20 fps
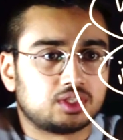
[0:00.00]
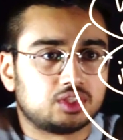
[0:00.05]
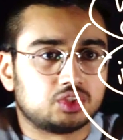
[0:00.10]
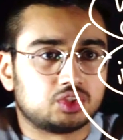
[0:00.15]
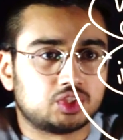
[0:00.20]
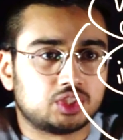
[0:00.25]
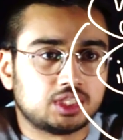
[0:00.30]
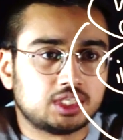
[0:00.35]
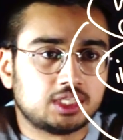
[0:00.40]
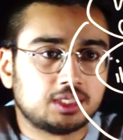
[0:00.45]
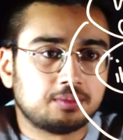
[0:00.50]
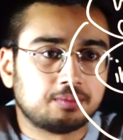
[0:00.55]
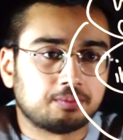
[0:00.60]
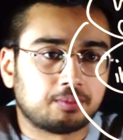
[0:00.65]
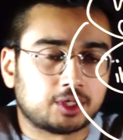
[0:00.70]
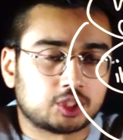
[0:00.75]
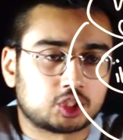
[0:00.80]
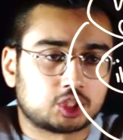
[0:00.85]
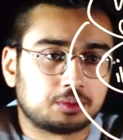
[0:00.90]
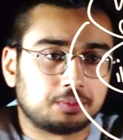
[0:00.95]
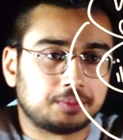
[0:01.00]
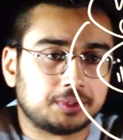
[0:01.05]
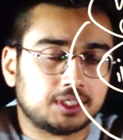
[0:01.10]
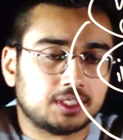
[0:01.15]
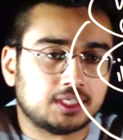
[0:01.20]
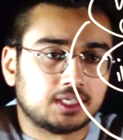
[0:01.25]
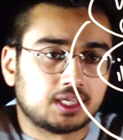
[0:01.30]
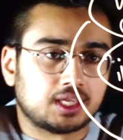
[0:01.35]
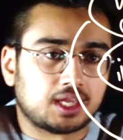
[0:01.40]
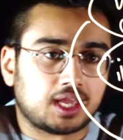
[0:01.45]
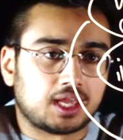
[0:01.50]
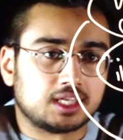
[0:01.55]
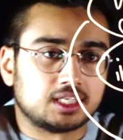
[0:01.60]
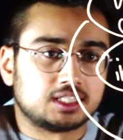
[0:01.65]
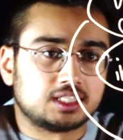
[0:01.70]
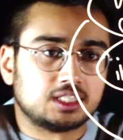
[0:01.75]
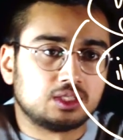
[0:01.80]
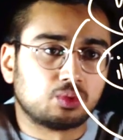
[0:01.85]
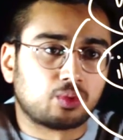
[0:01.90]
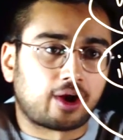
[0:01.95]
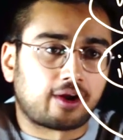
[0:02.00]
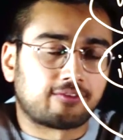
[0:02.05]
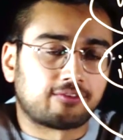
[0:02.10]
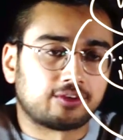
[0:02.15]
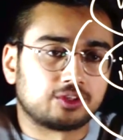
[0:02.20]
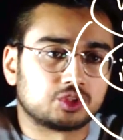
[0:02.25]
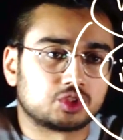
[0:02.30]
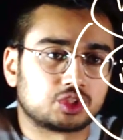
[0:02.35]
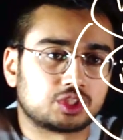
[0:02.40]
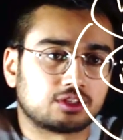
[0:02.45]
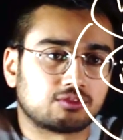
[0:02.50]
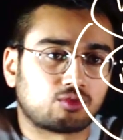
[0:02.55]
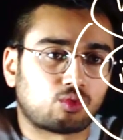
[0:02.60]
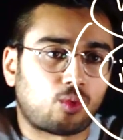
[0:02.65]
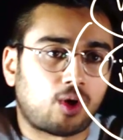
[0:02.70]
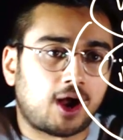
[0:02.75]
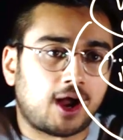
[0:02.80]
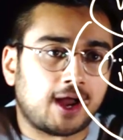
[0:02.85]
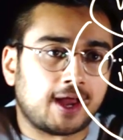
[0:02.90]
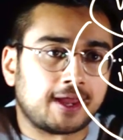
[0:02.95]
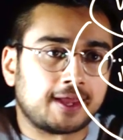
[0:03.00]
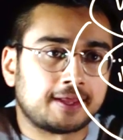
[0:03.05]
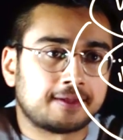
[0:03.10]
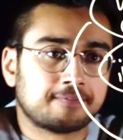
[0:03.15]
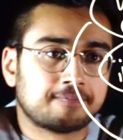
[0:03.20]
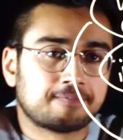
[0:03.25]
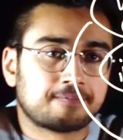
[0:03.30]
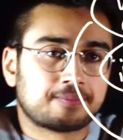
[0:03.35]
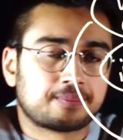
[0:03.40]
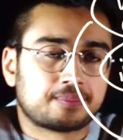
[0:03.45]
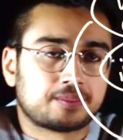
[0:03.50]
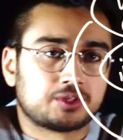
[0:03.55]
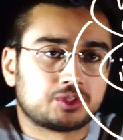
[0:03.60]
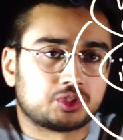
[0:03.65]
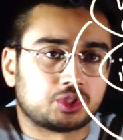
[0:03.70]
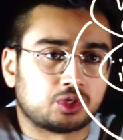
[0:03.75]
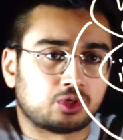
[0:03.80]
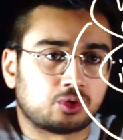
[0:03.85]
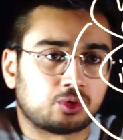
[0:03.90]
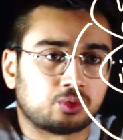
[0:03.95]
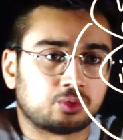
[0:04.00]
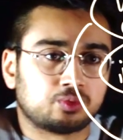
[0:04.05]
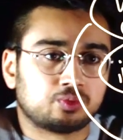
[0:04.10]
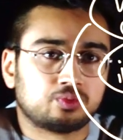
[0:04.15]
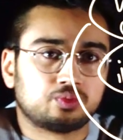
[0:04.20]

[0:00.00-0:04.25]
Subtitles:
Z must be a dereferenced of y, so